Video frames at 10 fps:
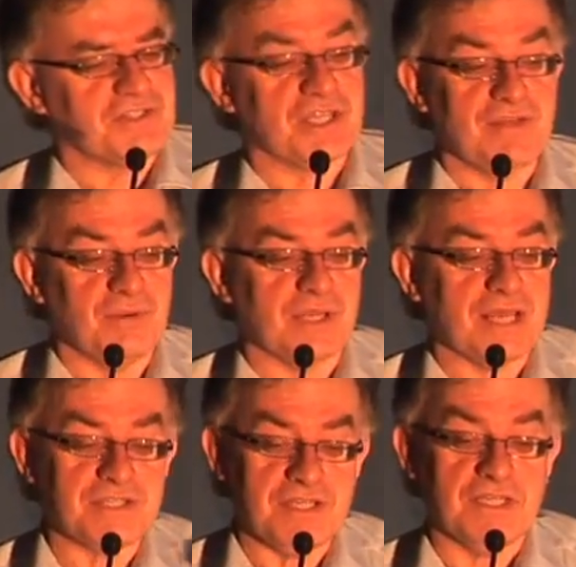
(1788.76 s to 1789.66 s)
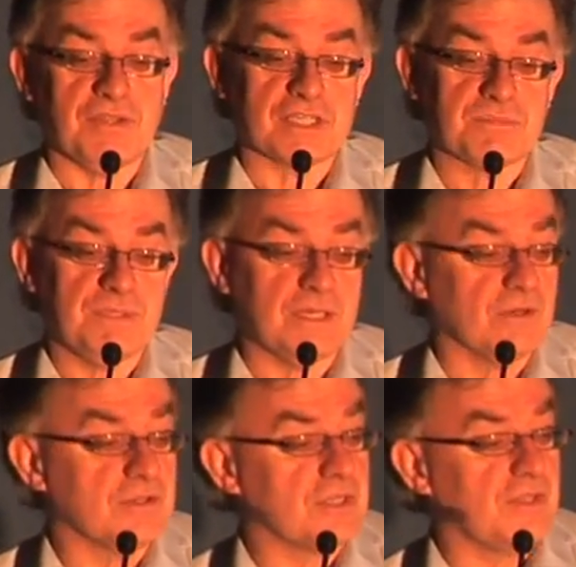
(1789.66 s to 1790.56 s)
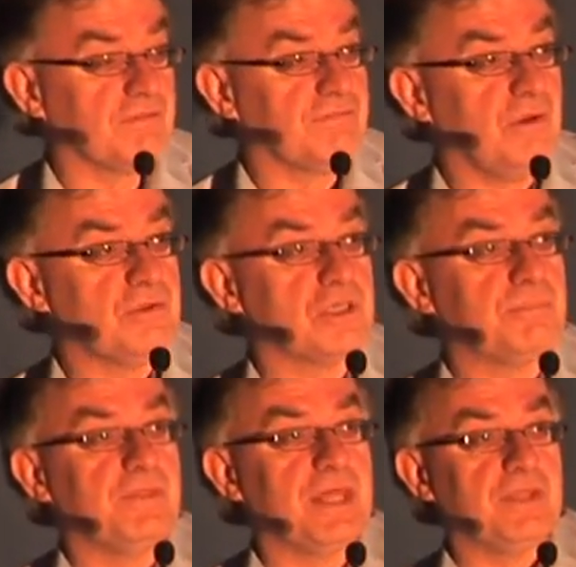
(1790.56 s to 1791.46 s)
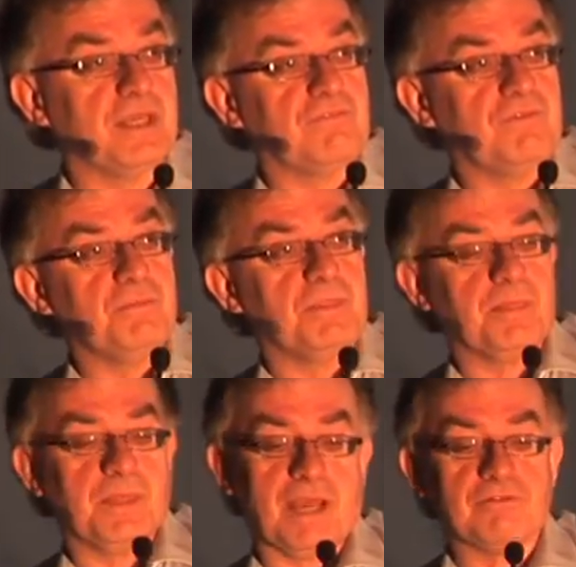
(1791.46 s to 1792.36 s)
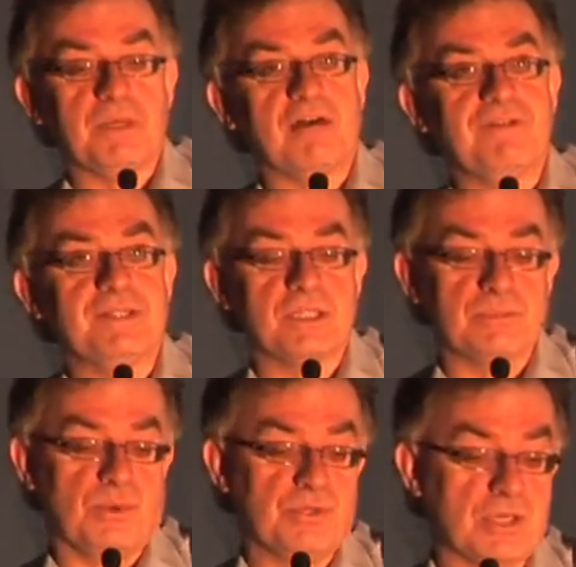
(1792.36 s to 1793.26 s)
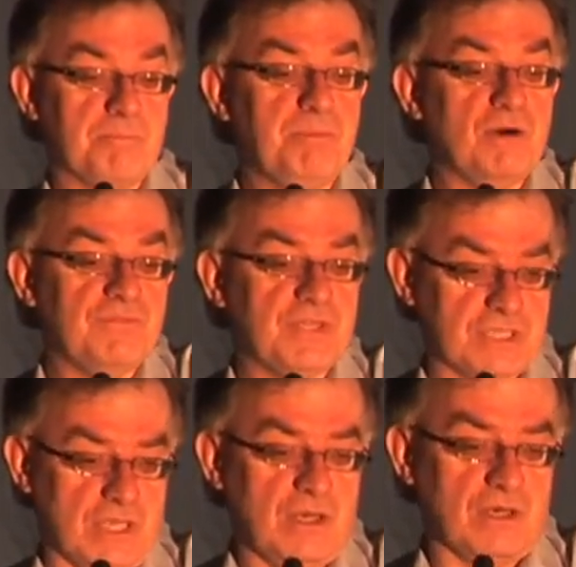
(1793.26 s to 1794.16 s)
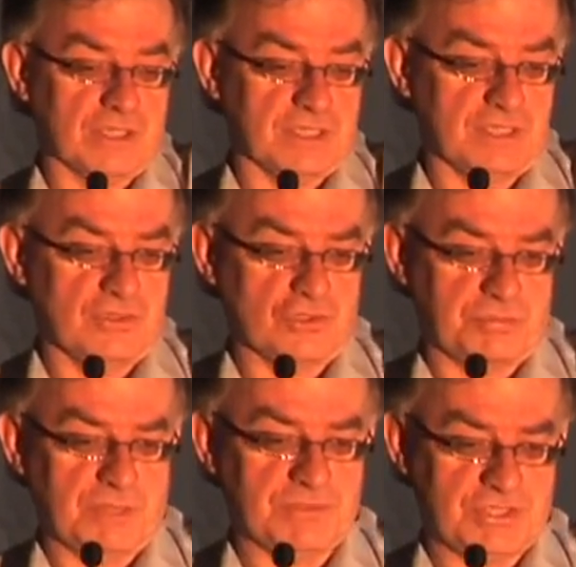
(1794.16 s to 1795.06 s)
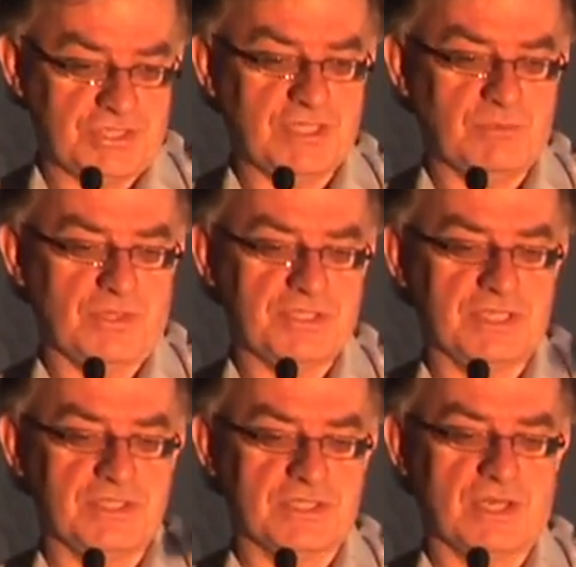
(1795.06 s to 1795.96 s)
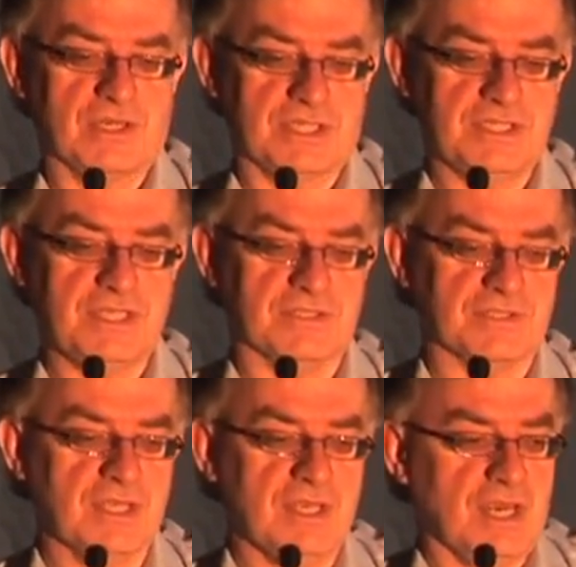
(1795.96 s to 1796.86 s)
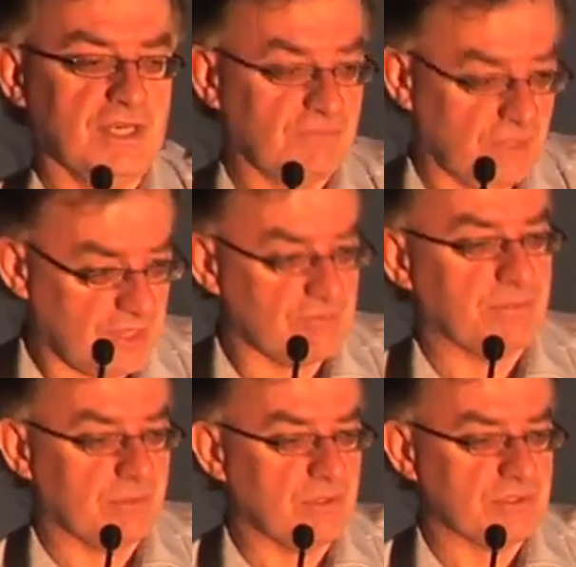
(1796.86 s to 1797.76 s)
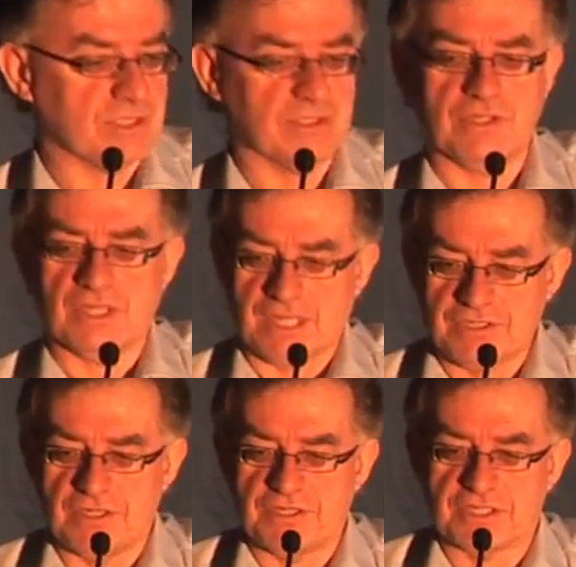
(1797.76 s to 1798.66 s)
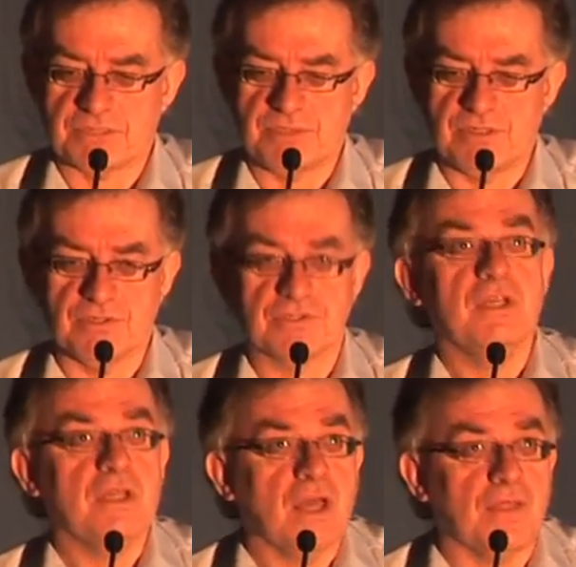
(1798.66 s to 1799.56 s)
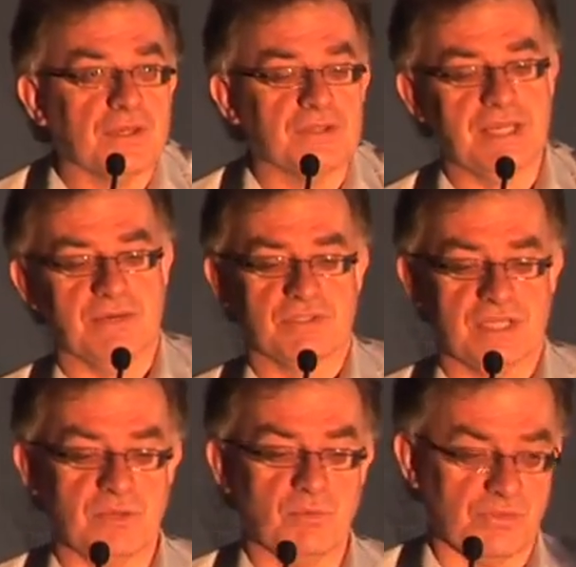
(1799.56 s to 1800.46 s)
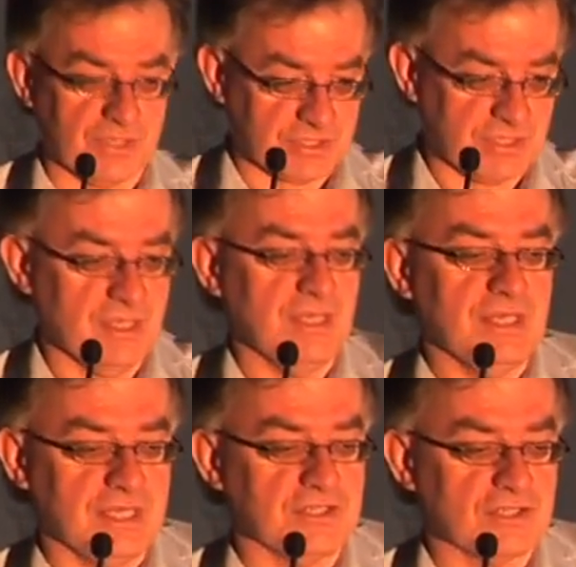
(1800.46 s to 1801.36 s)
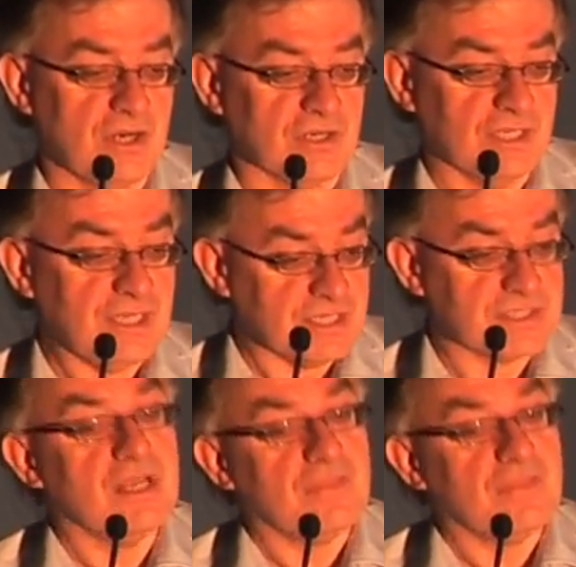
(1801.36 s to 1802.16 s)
is that if anyone has a near-death experience and they float up and then they have to be at a vantage point above the target in order to be able to see what this hidden target is. And if they then reported that they'd had a near-death experience and they could now say what this hidden target is,